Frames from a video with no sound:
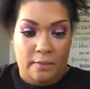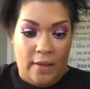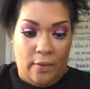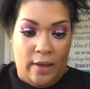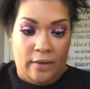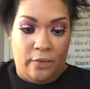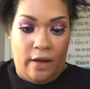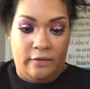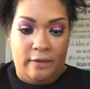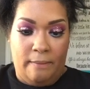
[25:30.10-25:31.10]
my Wet n
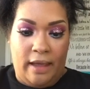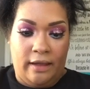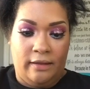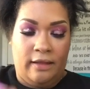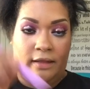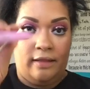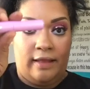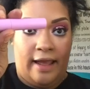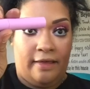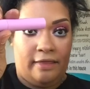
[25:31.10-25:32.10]
Wild Mega
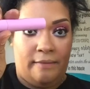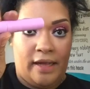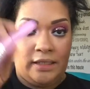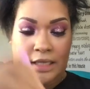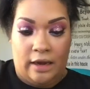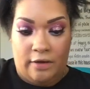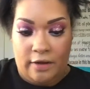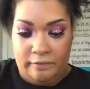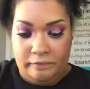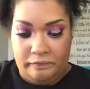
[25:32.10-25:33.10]
Length
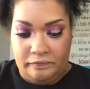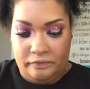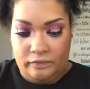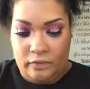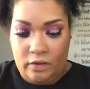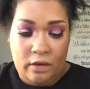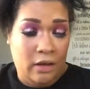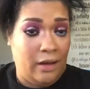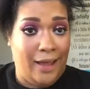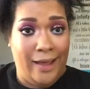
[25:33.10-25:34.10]
Mascara.
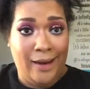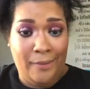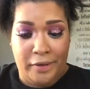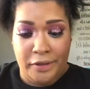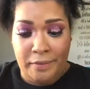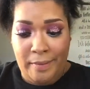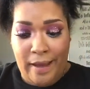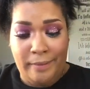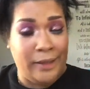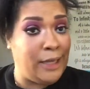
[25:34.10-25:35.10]
I'm gonna do my
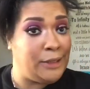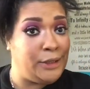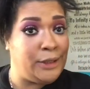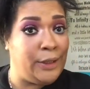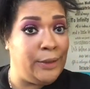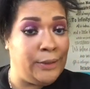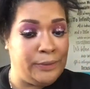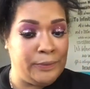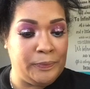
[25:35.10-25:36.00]
bottom lashes, girl.